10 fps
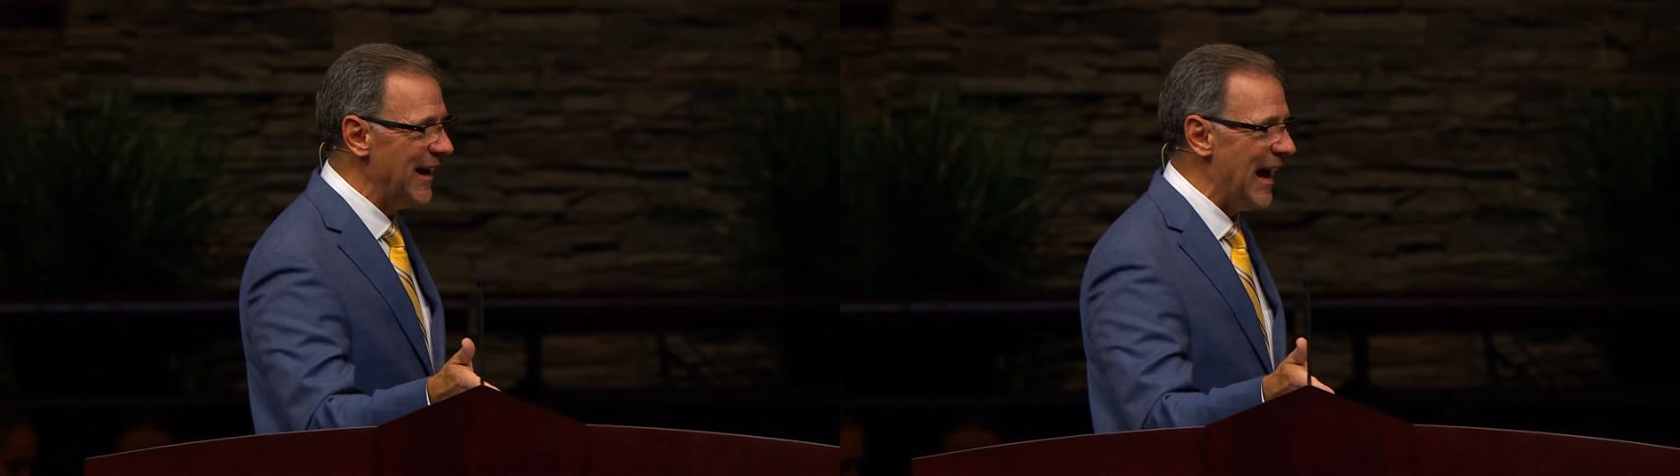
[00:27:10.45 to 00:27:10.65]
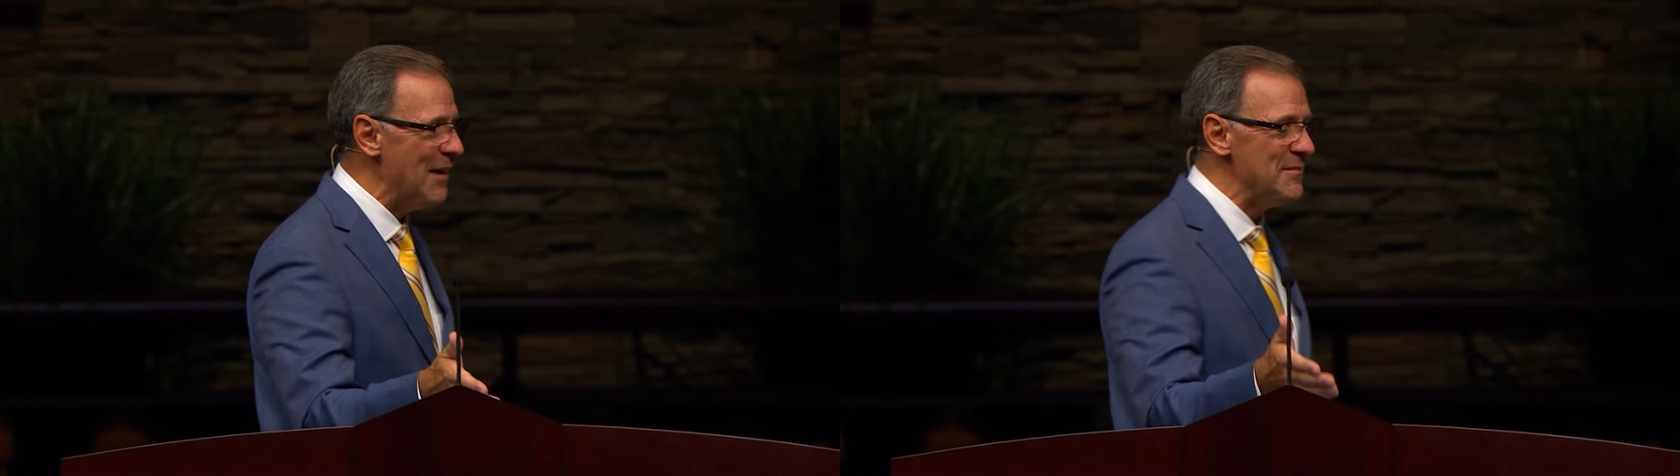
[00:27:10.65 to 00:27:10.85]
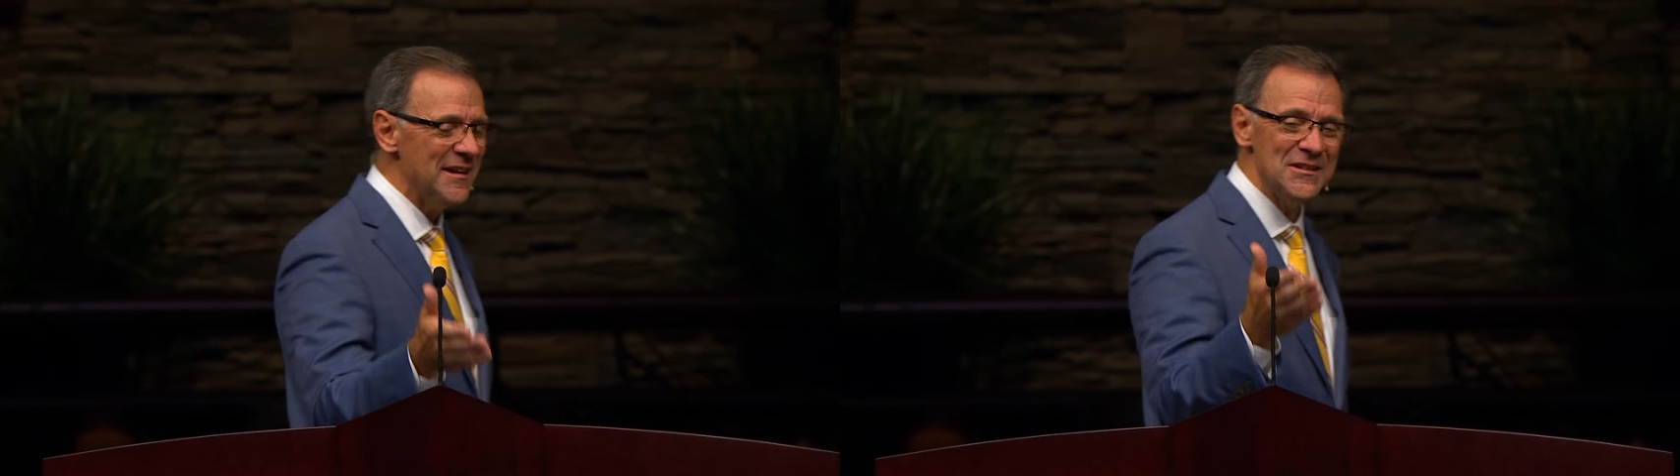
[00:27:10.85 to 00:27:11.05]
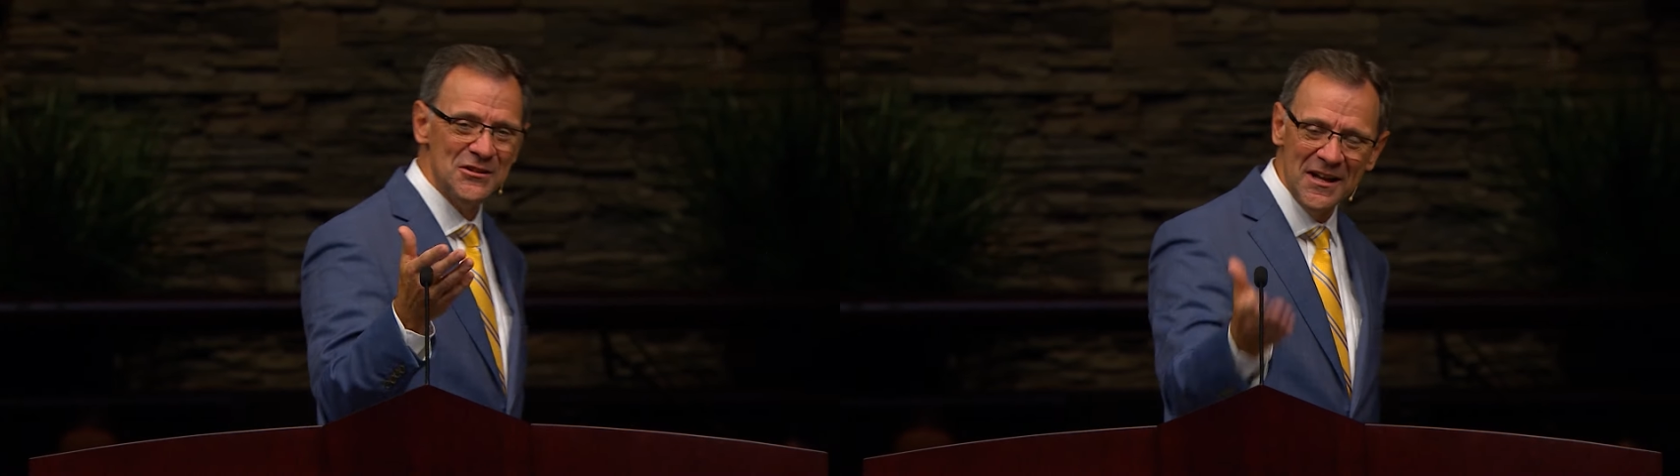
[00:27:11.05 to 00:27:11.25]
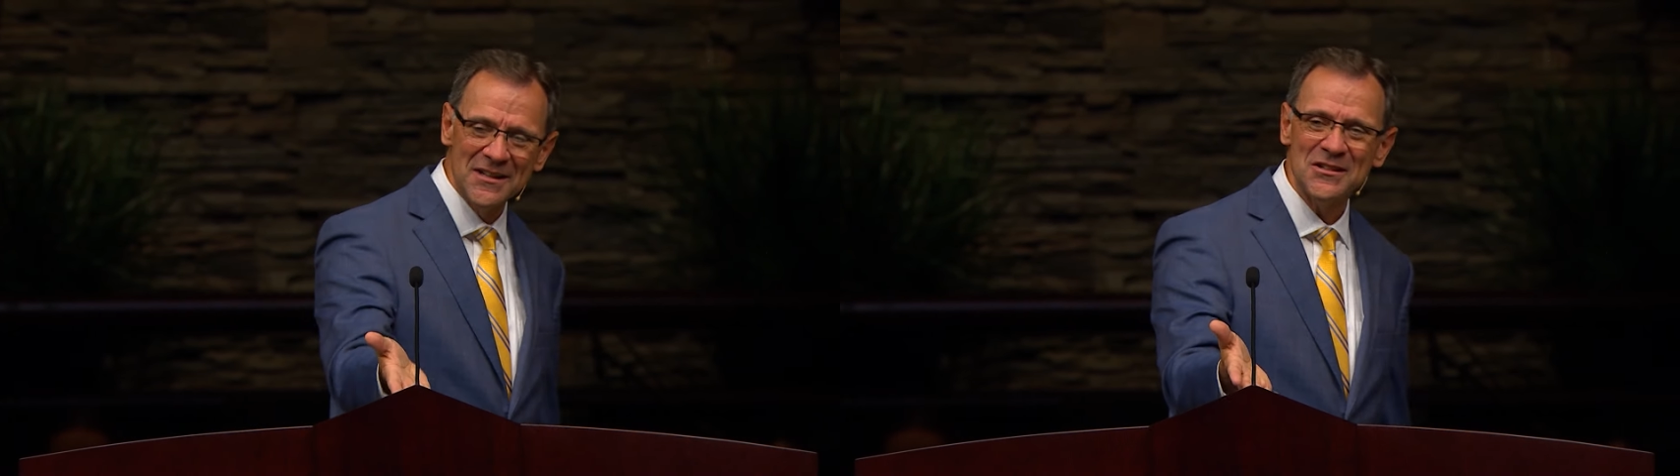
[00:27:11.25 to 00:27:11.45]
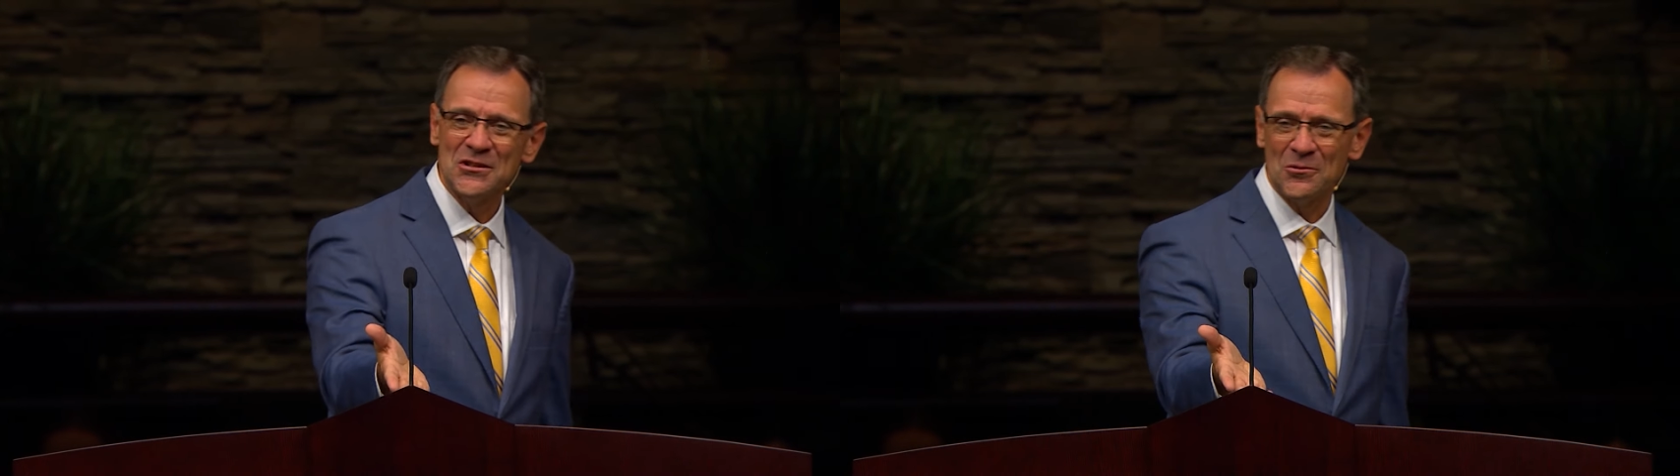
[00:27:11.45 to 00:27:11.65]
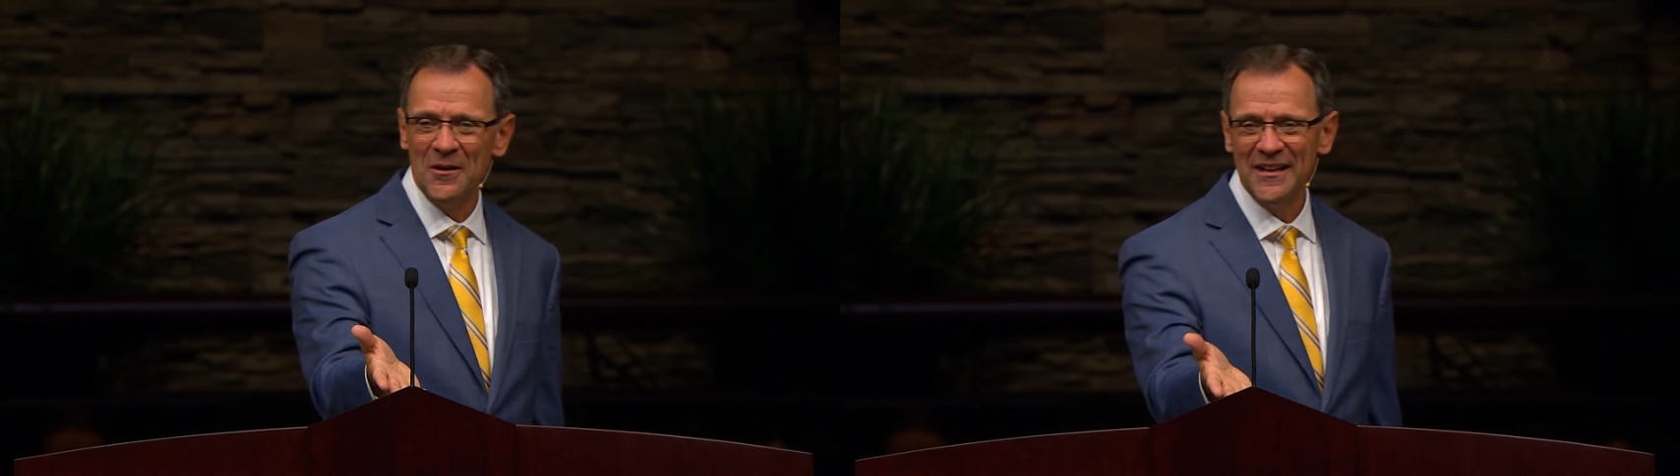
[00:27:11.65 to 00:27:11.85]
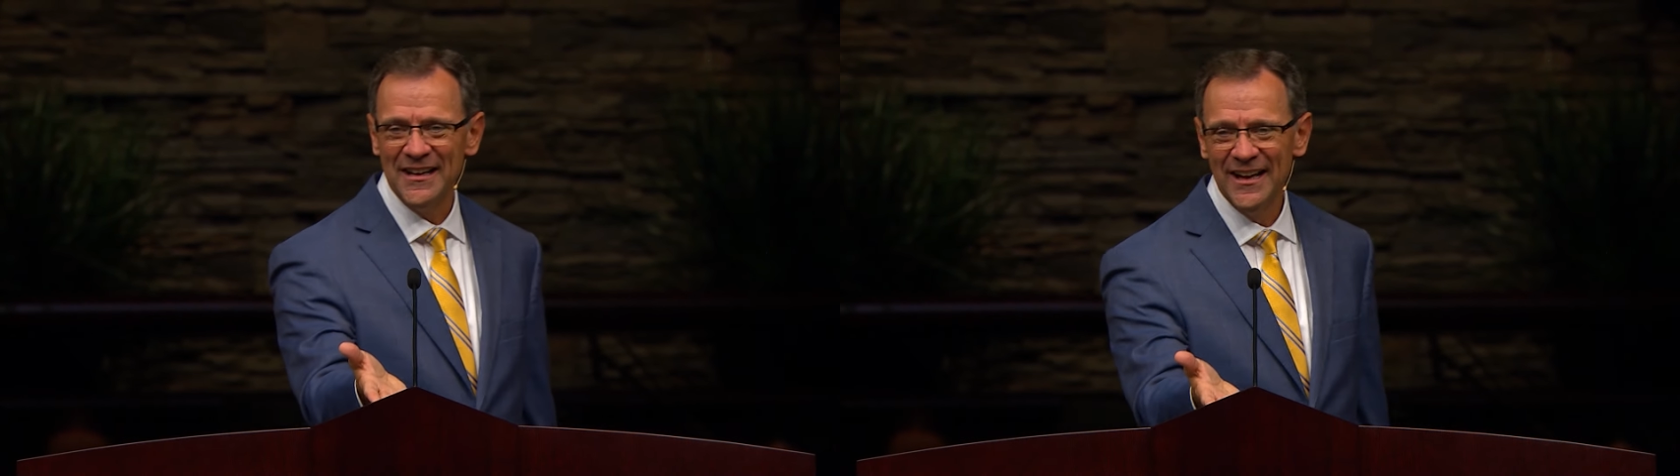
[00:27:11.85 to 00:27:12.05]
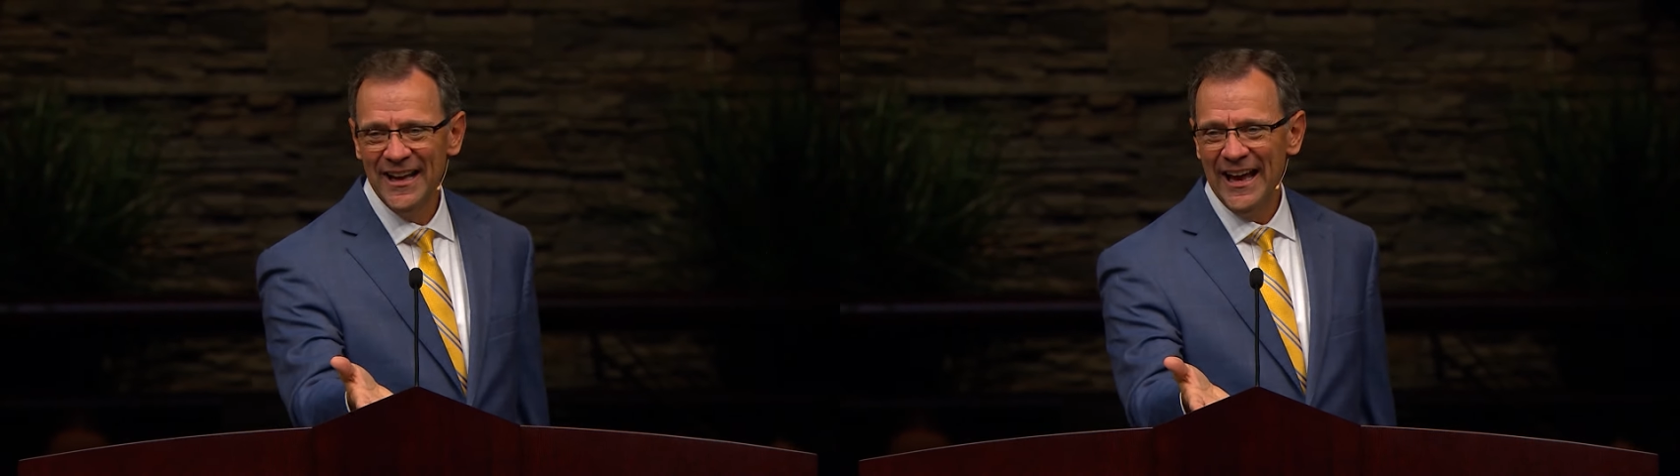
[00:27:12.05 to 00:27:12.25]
I'm in Genesis 20